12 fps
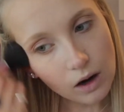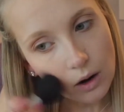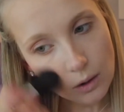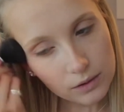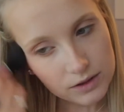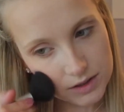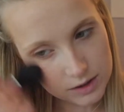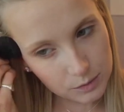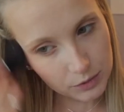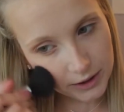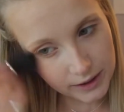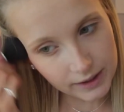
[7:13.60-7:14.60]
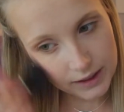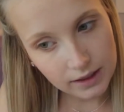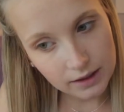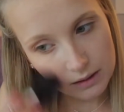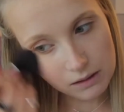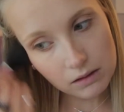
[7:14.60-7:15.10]
Oh, this is
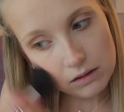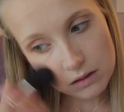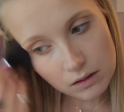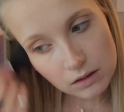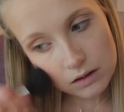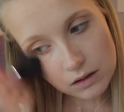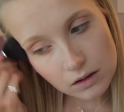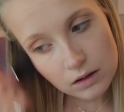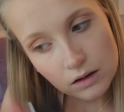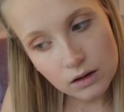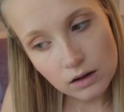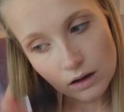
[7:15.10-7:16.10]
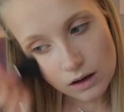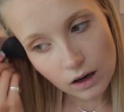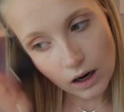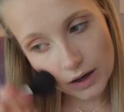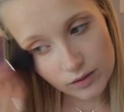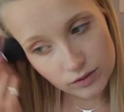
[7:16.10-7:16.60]
pretty.
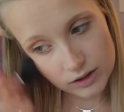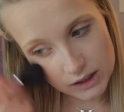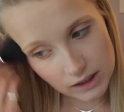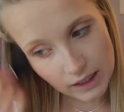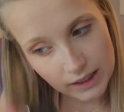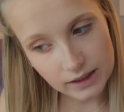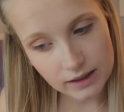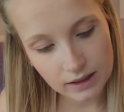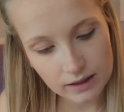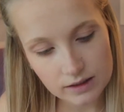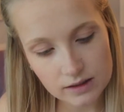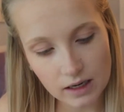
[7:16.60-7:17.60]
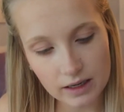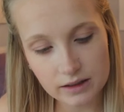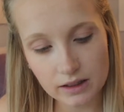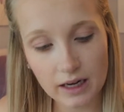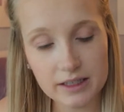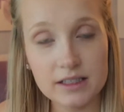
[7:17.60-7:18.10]
I really like this.
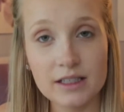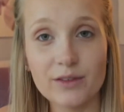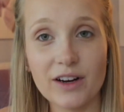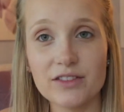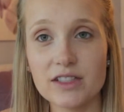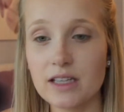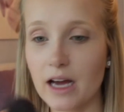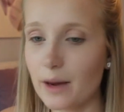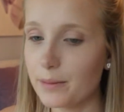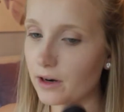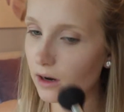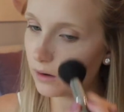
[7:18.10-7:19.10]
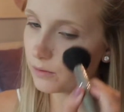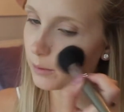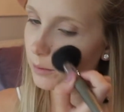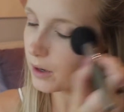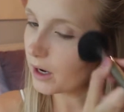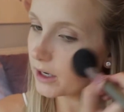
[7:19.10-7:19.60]
I didn't even have to tap it off the
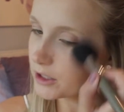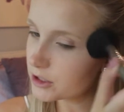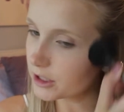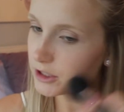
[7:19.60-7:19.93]
brush.